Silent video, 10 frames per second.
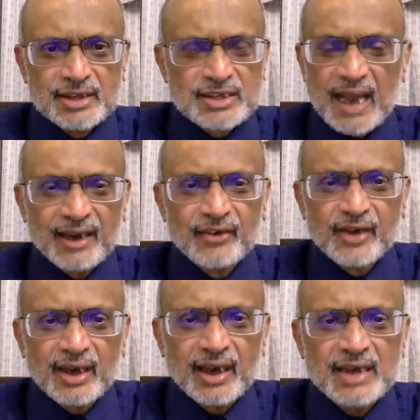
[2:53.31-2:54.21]
Stalin
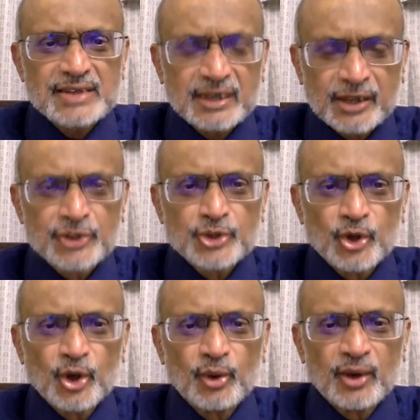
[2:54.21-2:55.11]
realized that
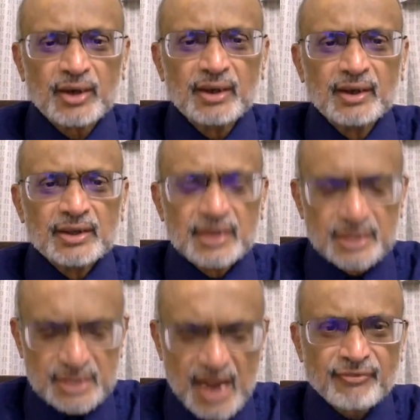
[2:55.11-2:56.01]
control over the
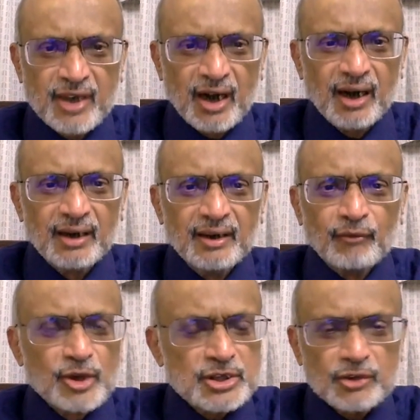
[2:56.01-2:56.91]
Stavka
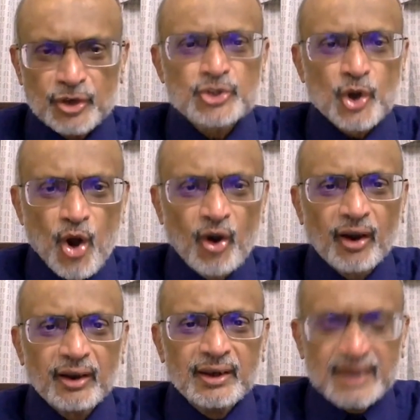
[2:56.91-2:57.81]
was
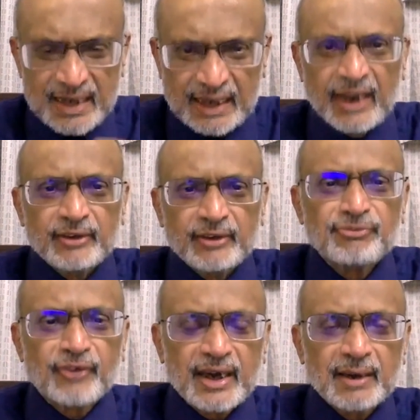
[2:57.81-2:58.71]
wrong. He gave them
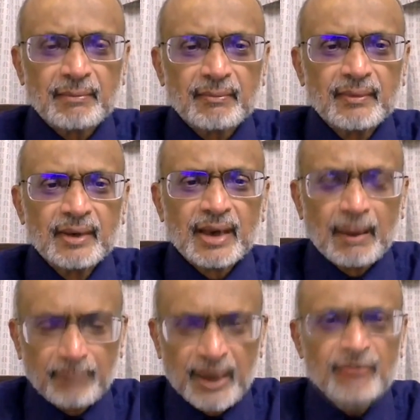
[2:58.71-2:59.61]
freedom,
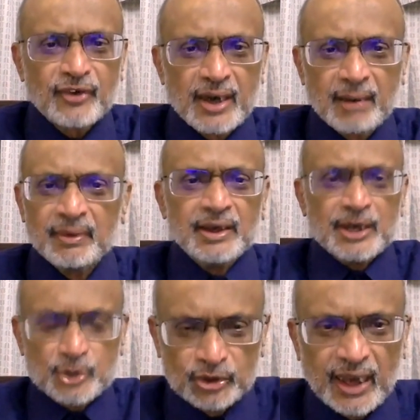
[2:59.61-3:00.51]
complete freedom.
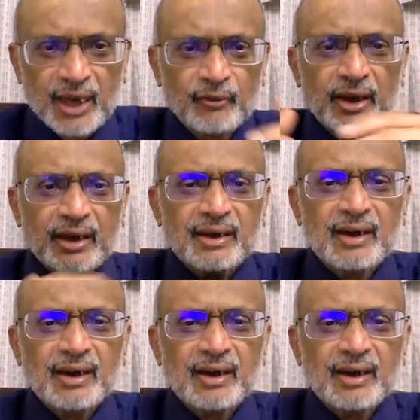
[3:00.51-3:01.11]
He took that away